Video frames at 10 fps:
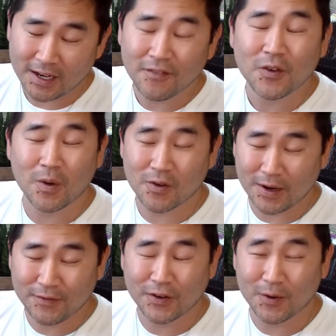If you want to
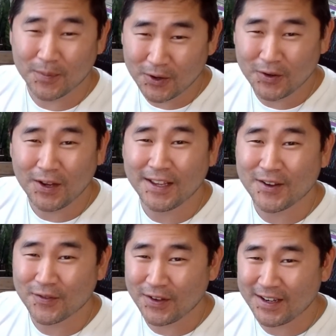read for your Moon and
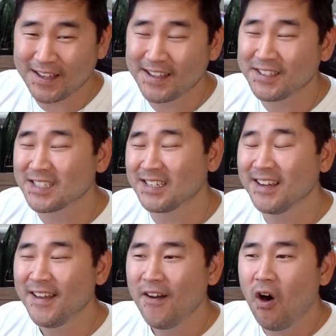your Venus and
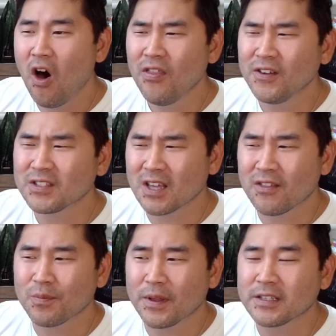all those
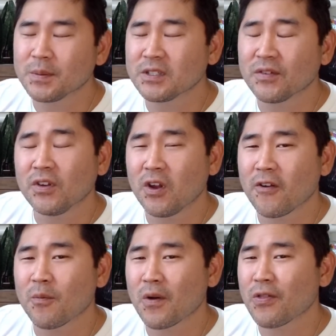other placements, if you know
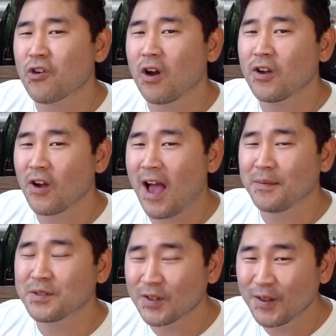your birth chart, you're
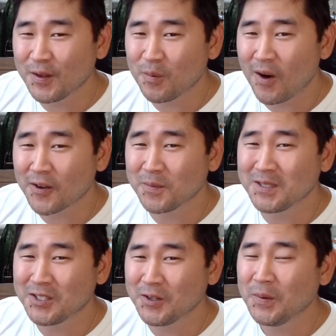absolutely welcome
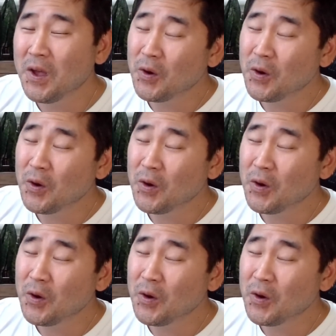to.